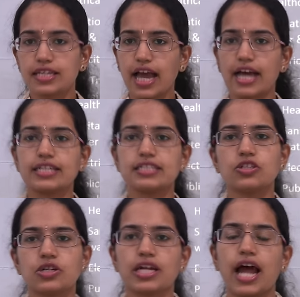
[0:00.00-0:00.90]
carries
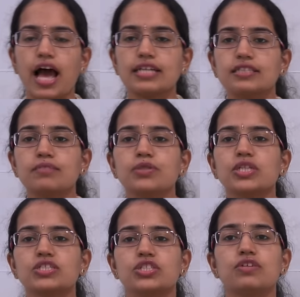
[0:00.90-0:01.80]
or has a
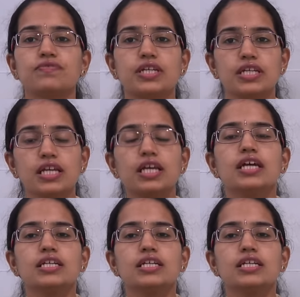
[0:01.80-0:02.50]
potential of nearly